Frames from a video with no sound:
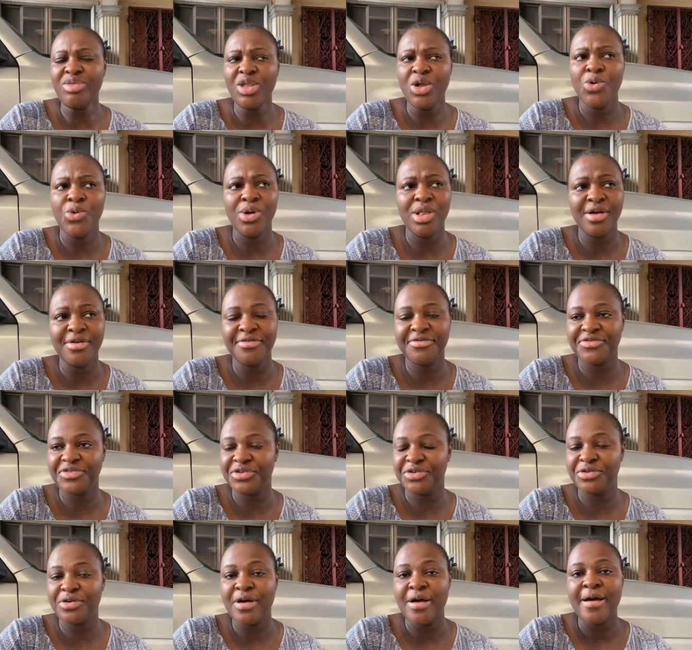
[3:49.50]
all of
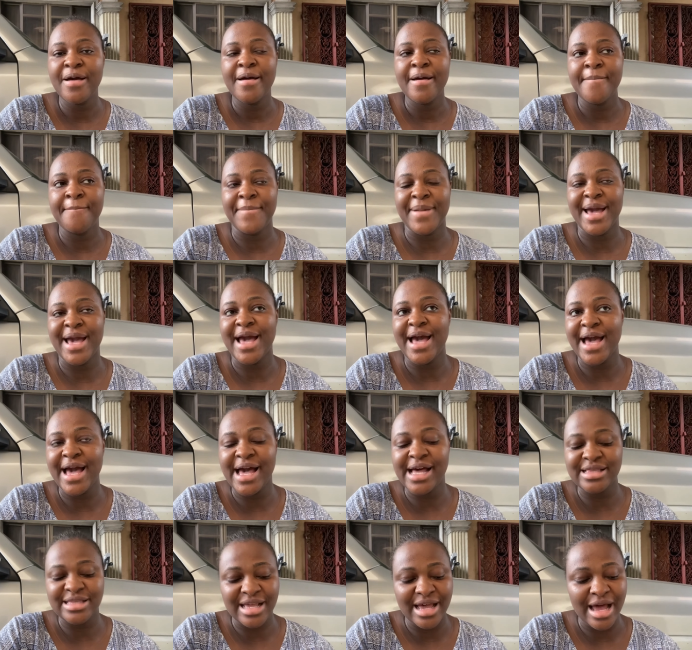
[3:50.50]
you my
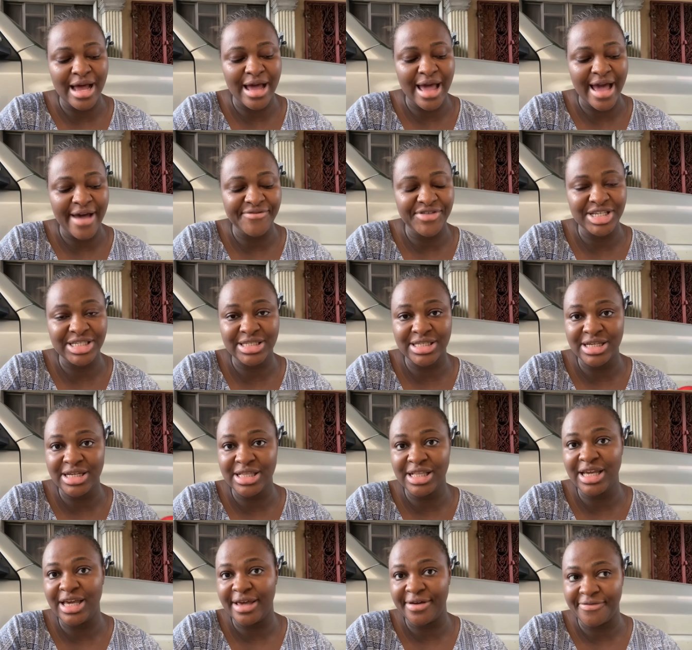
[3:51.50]
hand i have this
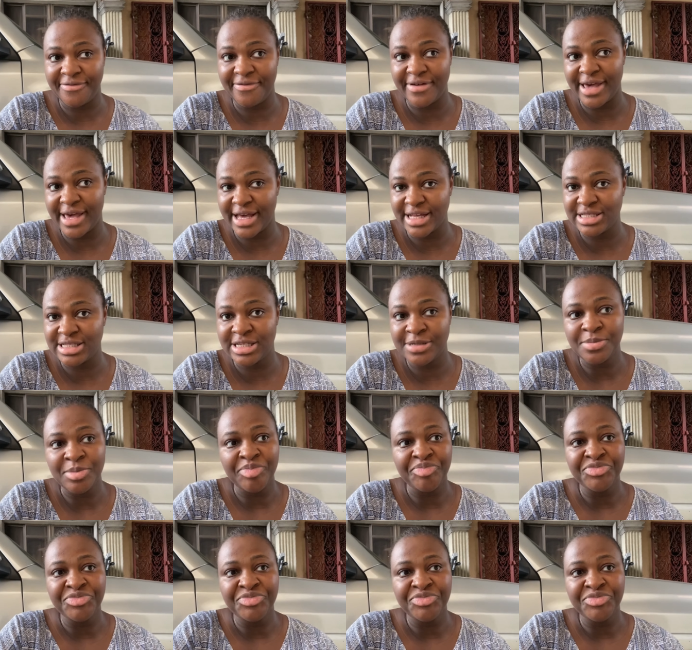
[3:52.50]
tingling effect